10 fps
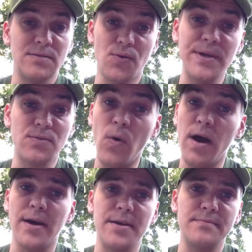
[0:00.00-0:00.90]
The reason
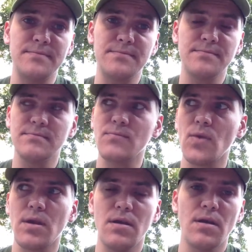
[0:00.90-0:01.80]
why
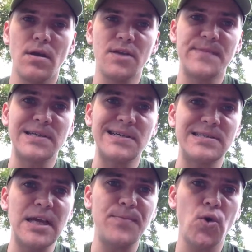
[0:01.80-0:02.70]
is because
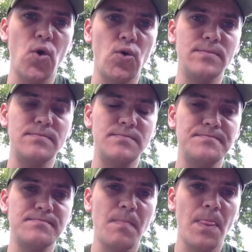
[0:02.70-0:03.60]
TEPCO
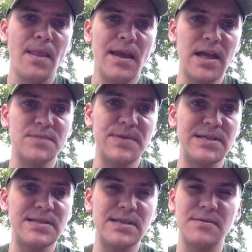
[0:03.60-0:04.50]
has
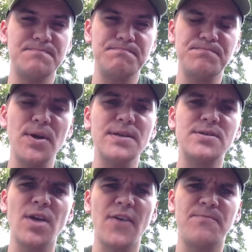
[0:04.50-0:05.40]
been in a pretty
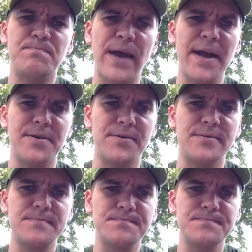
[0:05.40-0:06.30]
tough battle
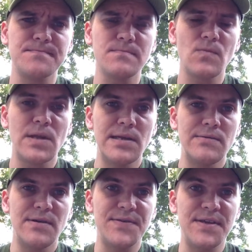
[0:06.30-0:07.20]

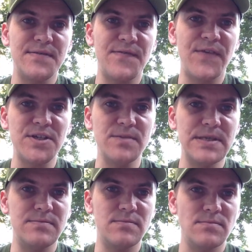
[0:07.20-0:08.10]
with the
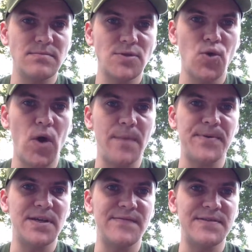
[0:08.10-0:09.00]
fishermen
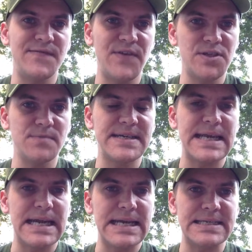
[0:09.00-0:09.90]
cooperative and the fishermen
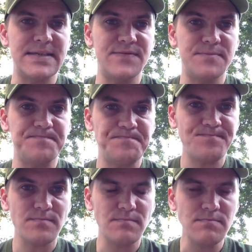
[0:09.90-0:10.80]
collectives
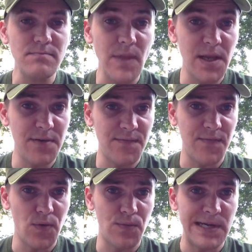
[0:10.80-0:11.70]
in
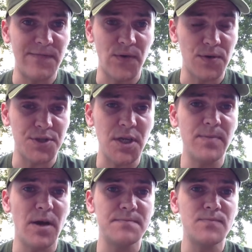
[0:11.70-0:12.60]
around
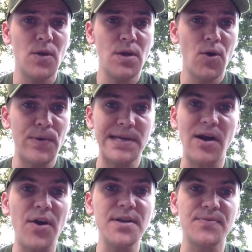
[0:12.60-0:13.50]
Fukushima
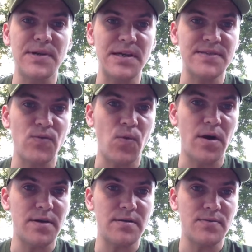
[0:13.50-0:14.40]
regarding the release of water,